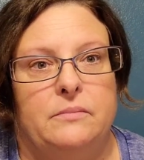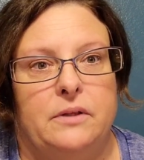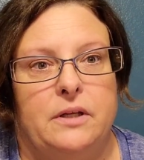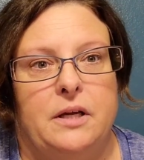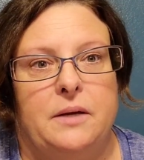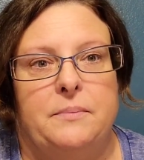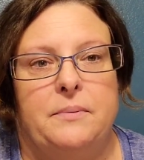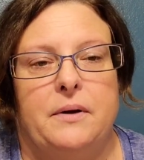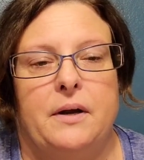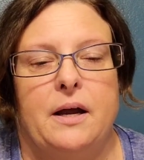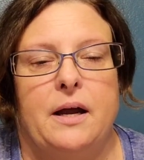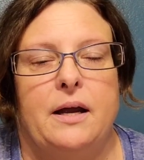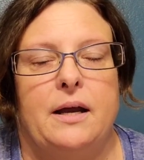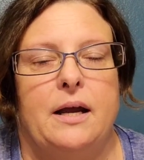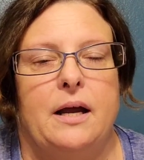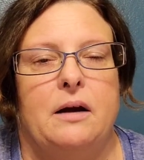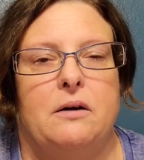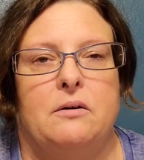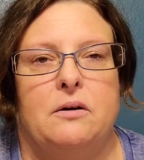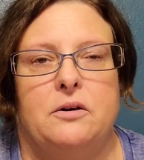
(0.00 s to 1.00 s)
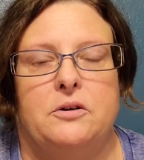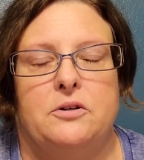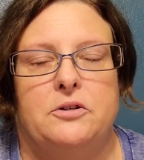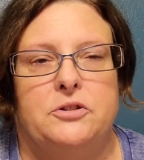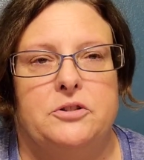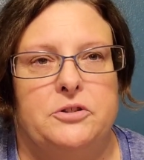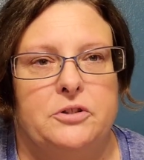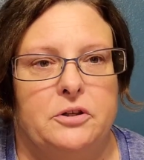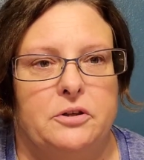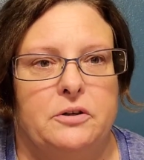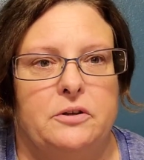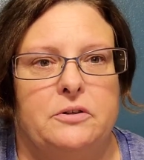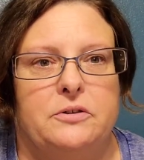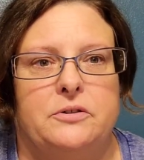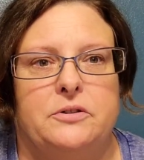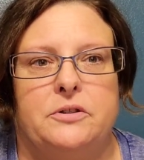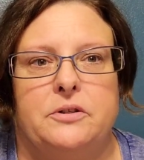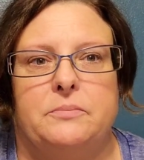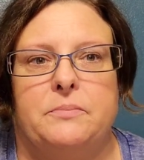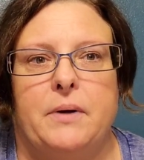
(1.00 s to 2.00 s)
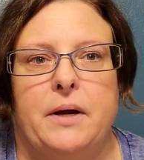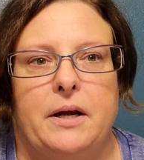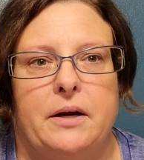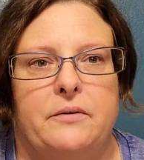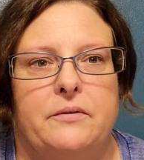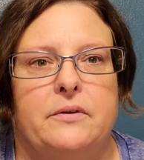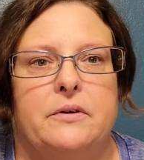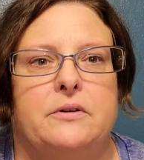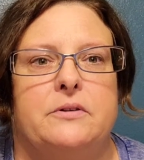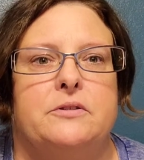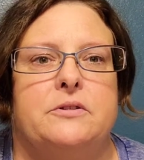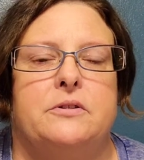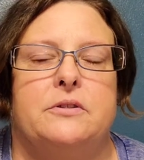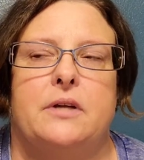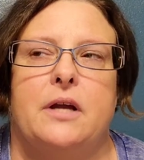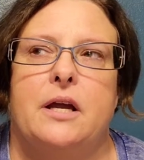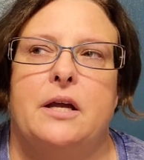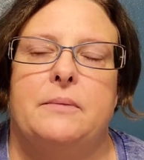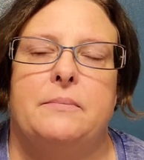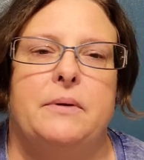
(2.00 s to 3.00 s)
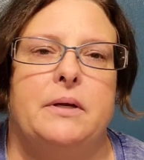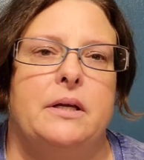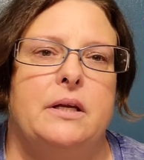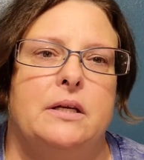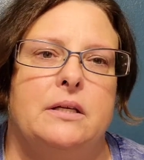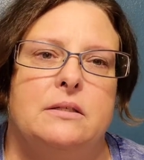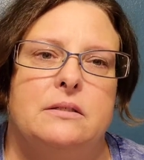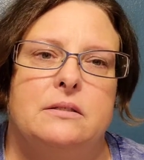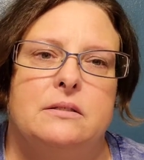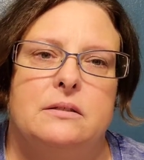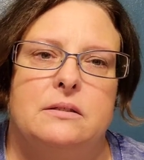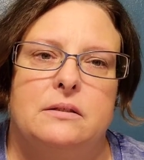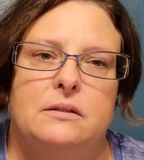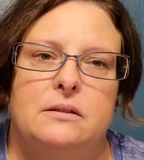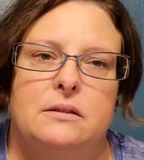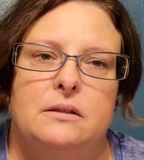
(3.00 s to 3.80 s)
Keep an eye out on your sugars, your pancreas, your diabetes.